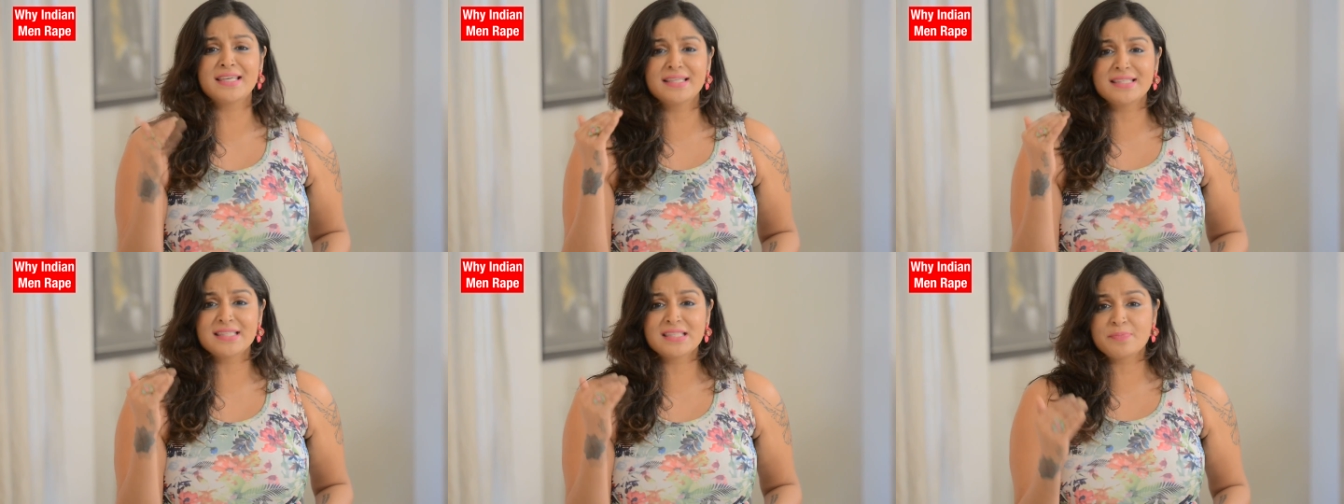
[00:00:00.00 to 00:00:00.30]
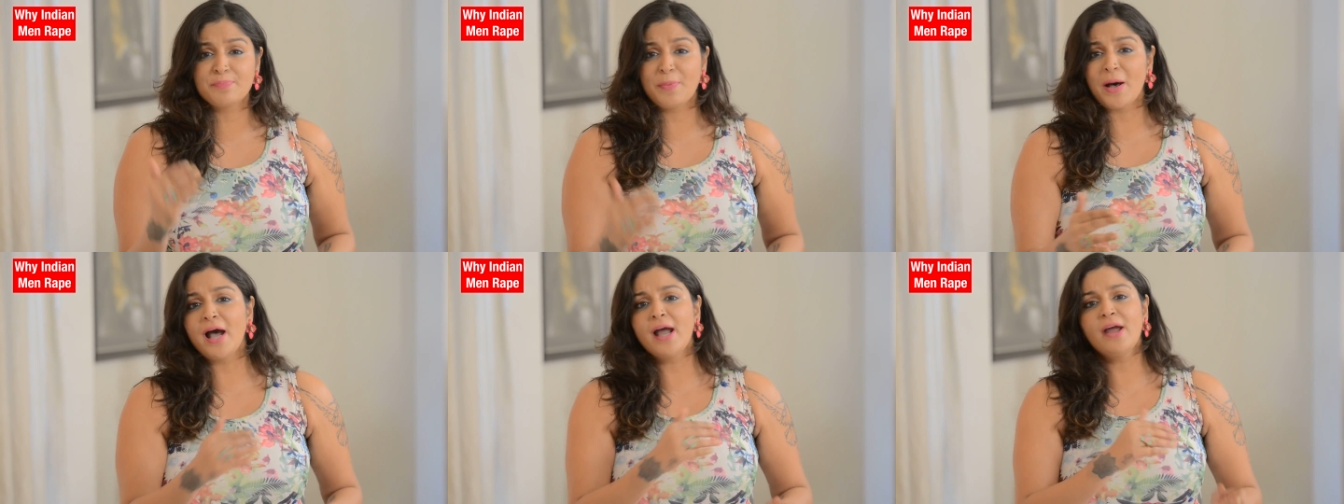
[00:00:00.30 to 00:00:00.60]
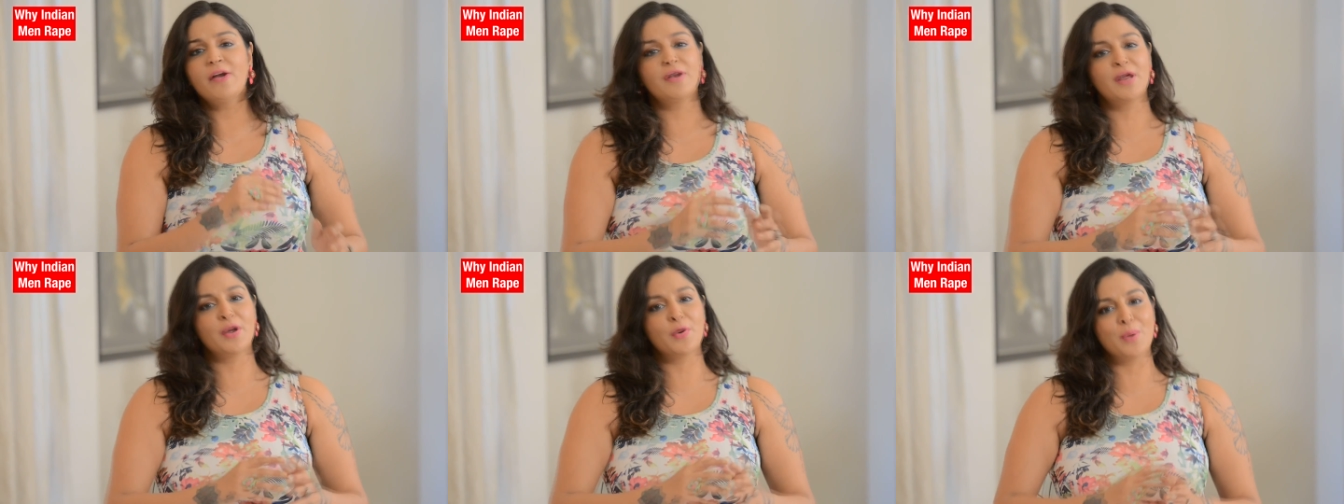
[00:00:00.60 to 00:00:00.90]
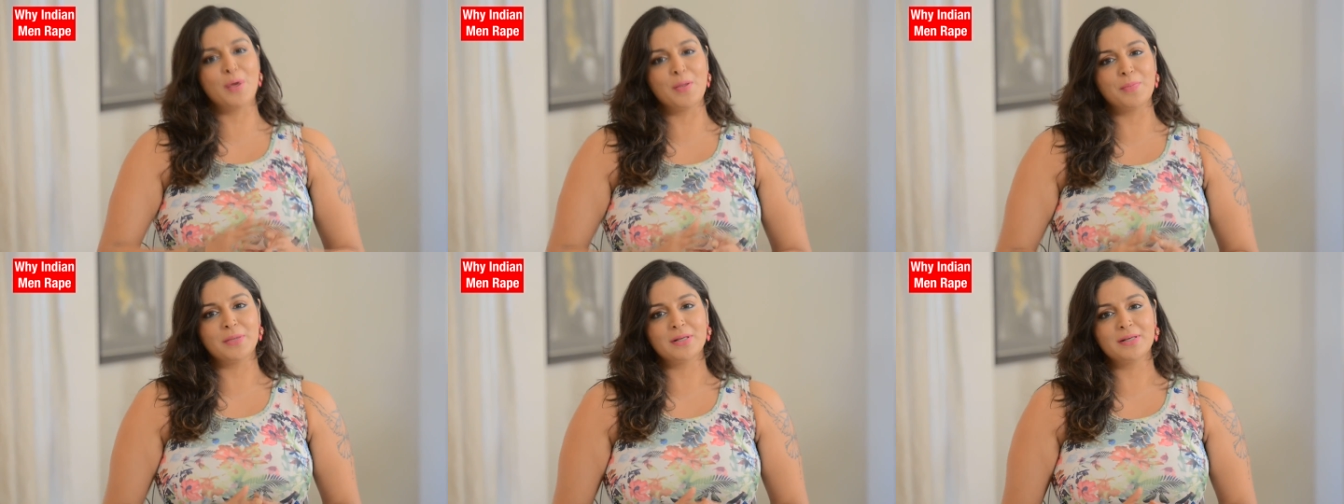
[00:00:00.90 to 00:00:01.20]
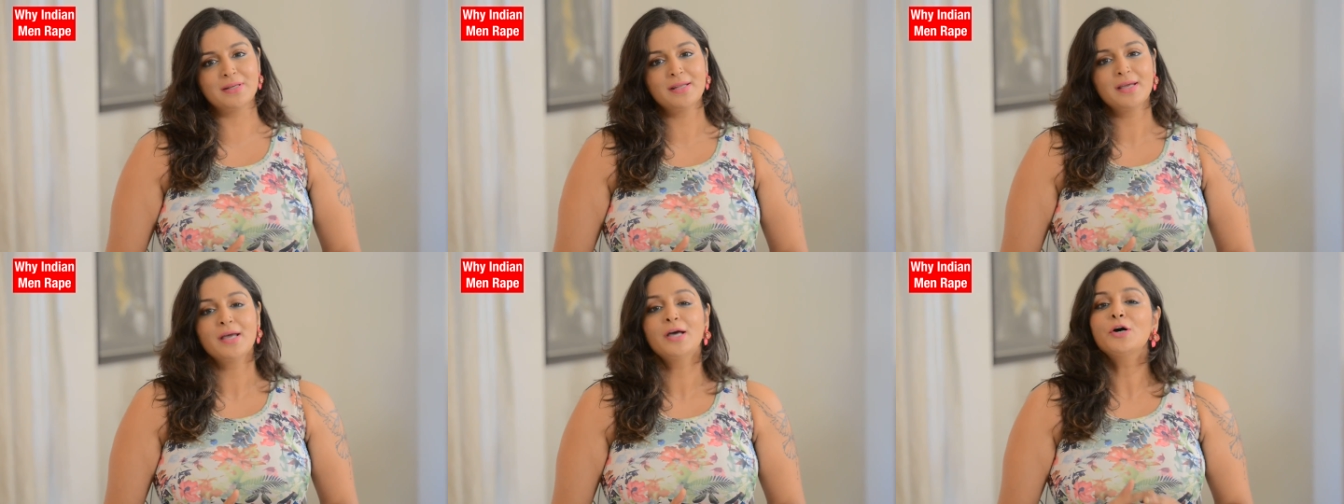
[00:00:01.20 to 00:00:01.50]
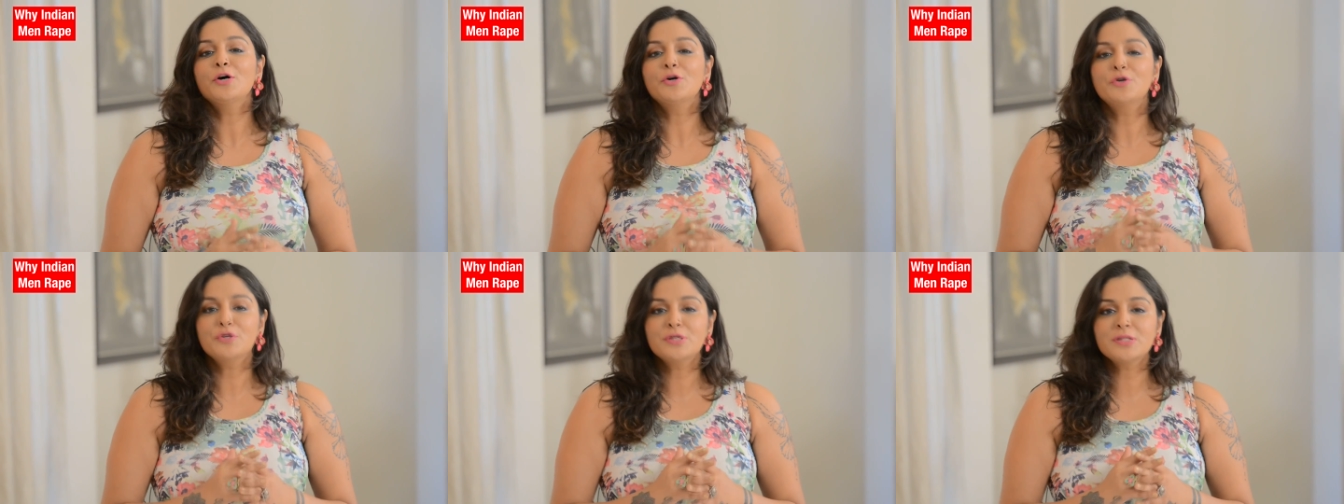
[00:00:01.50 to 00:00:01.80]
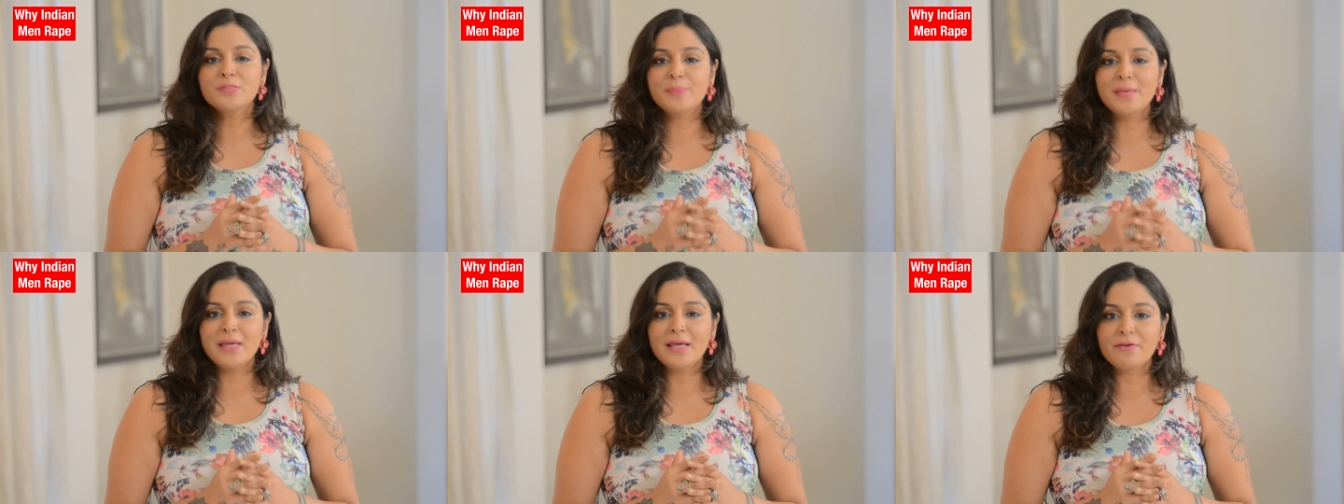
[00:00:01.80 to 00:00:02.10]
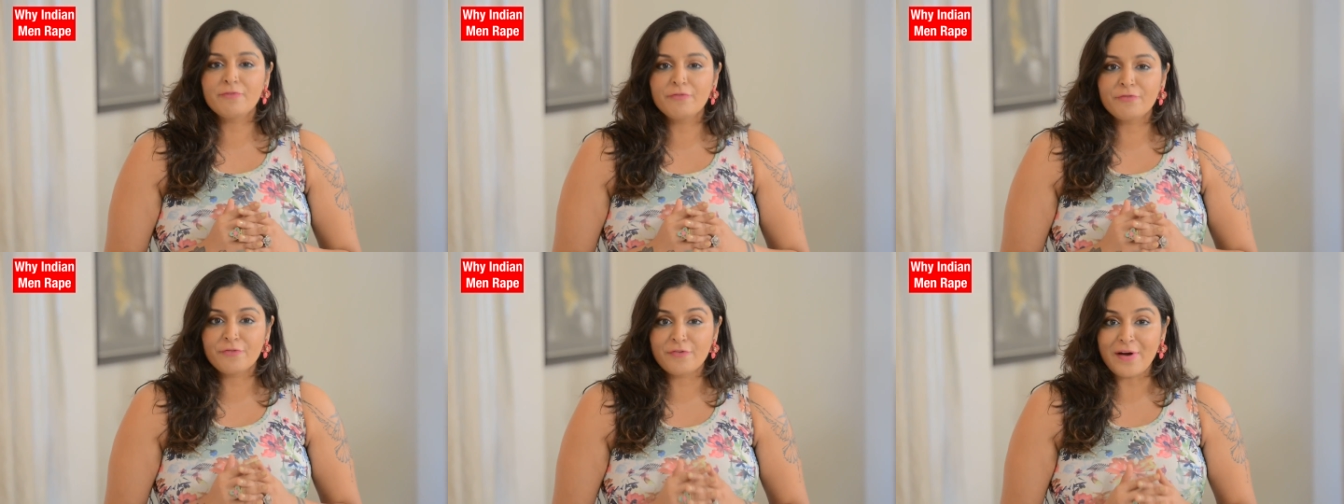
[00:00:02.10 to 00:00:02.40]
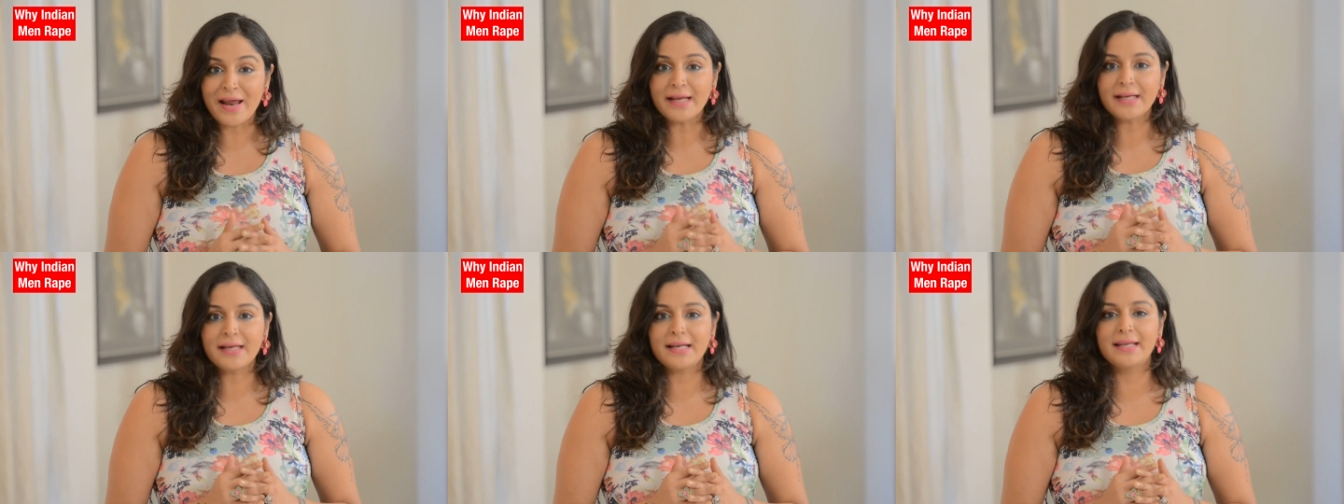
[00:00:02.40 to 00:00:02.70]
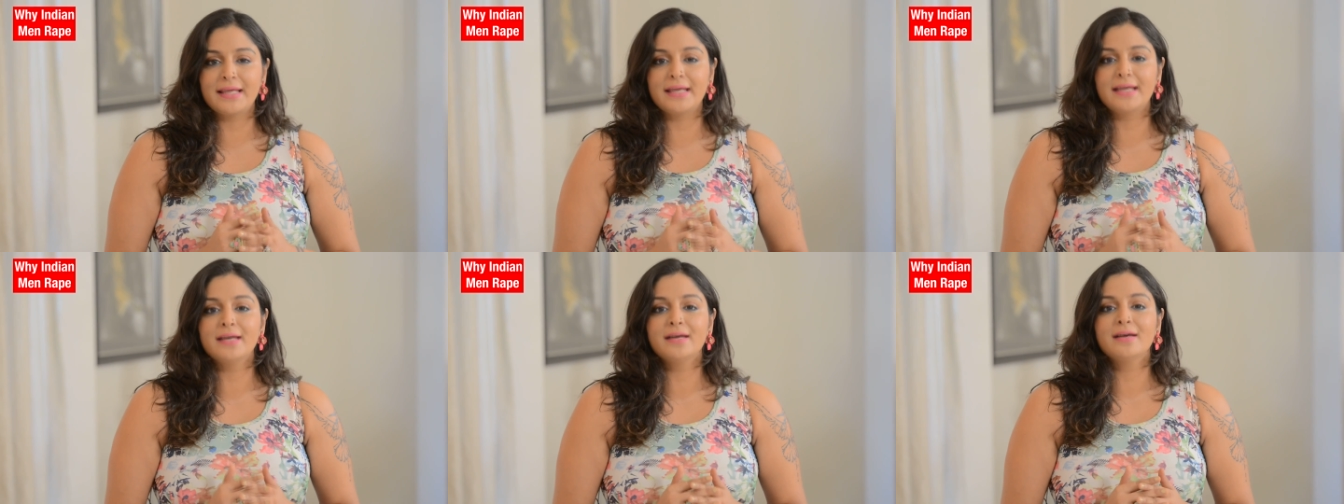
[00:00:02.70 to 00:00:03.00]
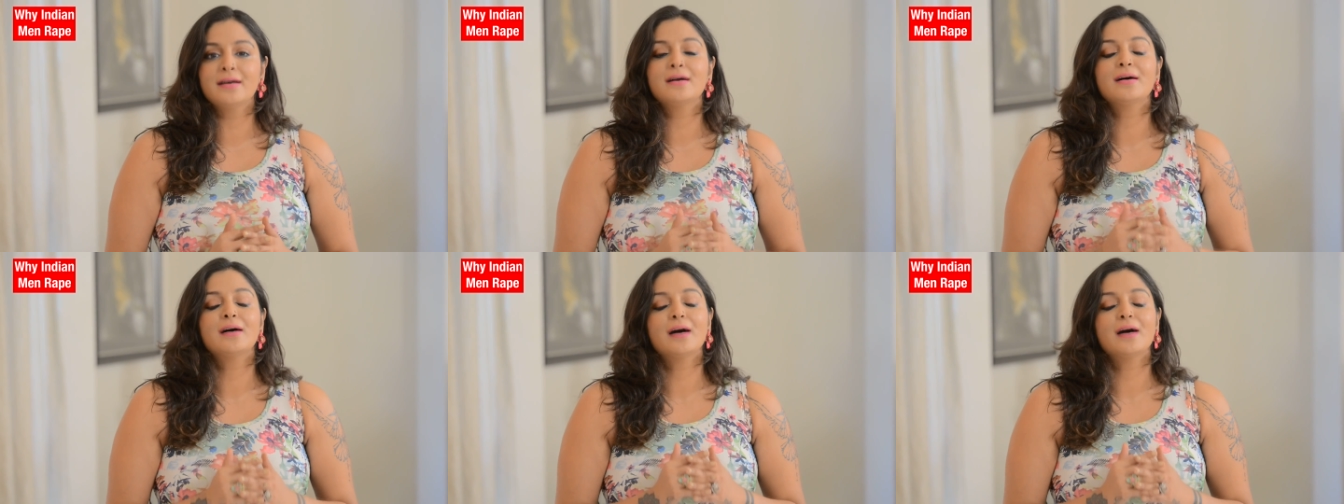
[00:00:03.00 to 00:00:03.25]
inspiring women who speak frankly